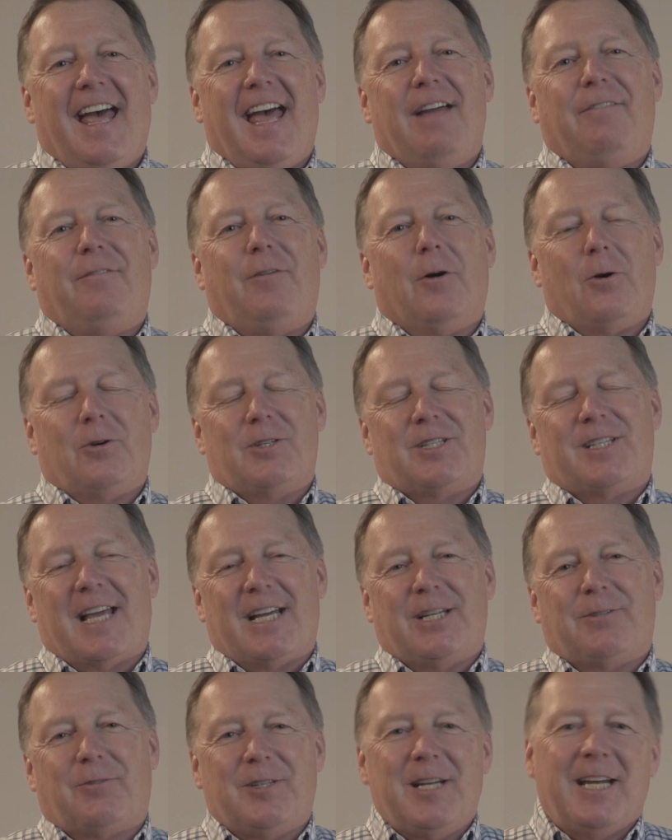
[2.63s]
Hey folks,
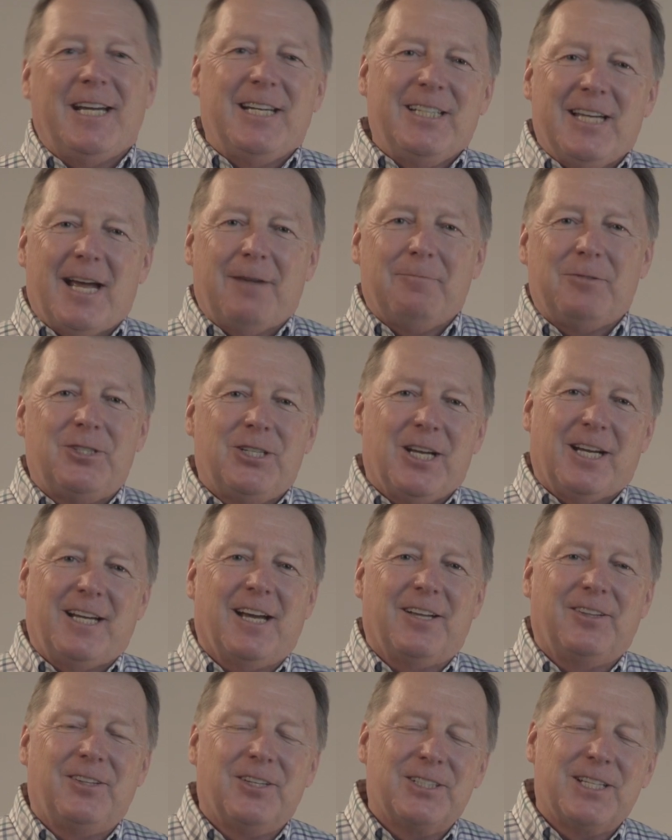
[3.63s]
thanks for taking time to check
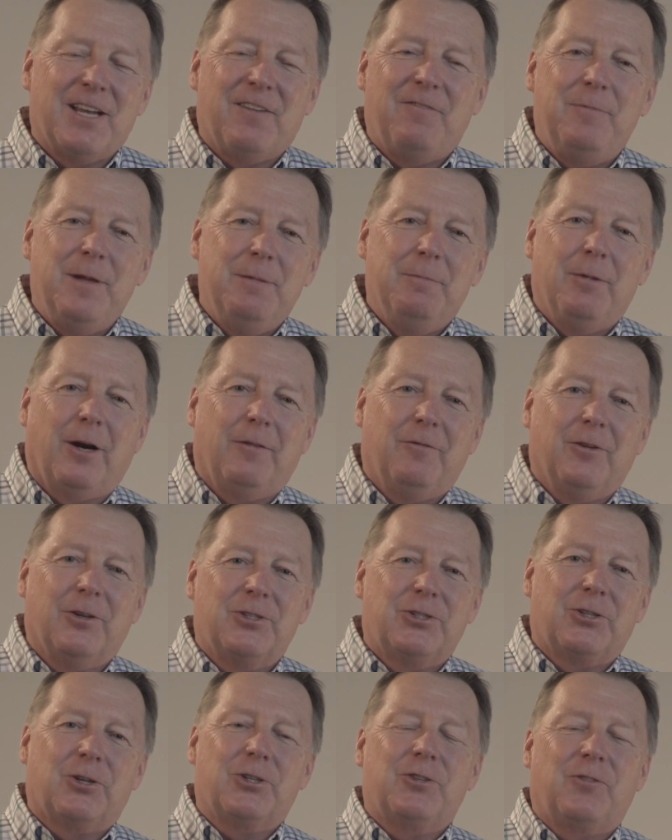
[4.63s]
out this FB
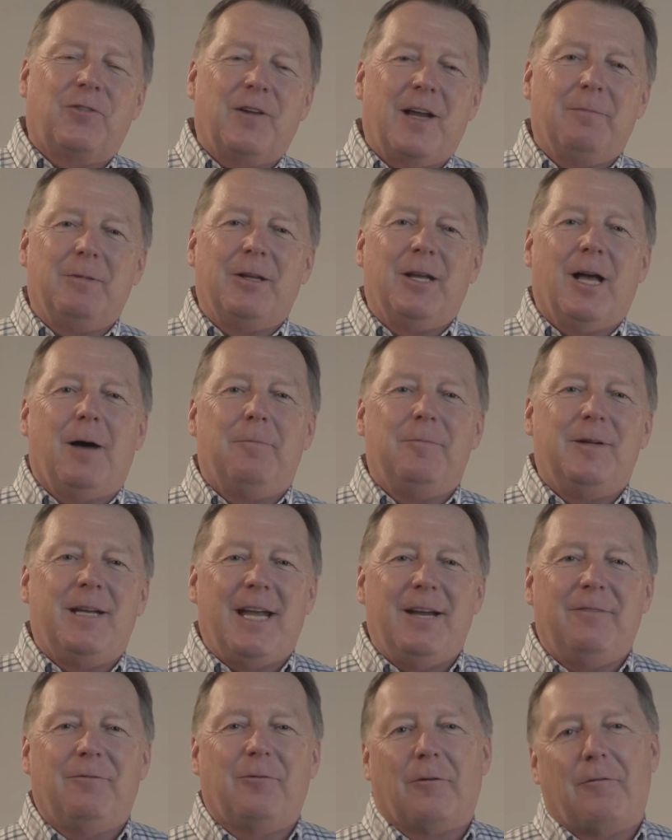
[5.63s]
Maryville Church Family
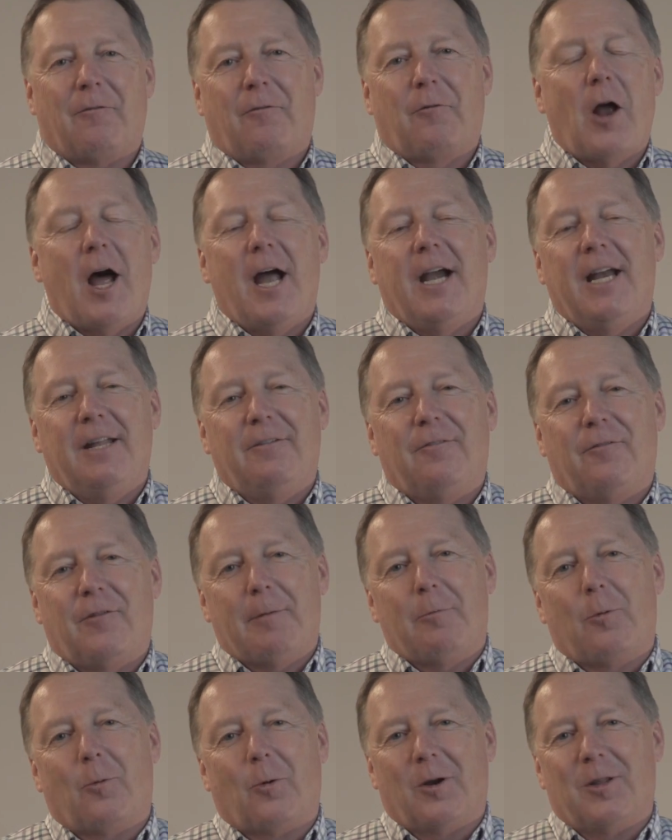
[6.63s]
Update for Friday,
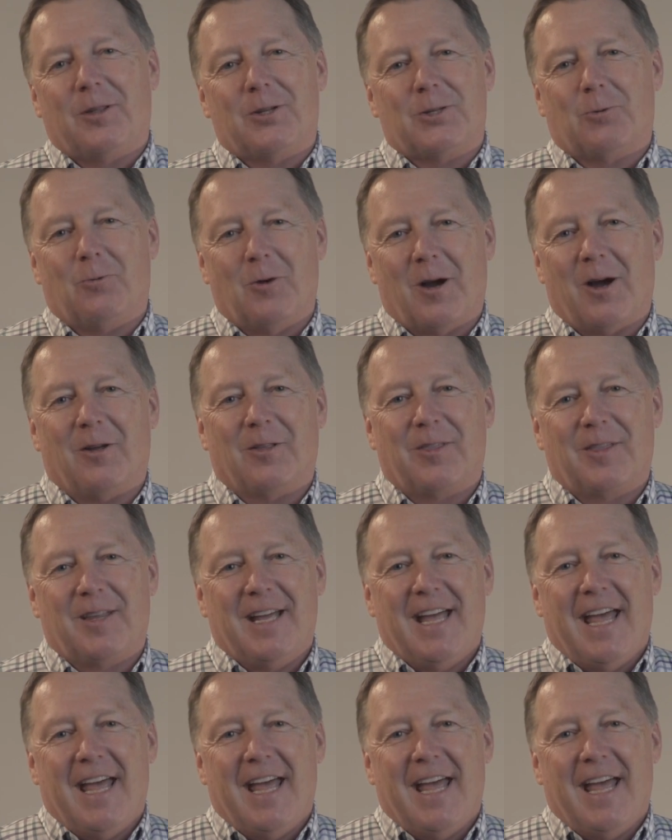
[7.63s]
February the 12th.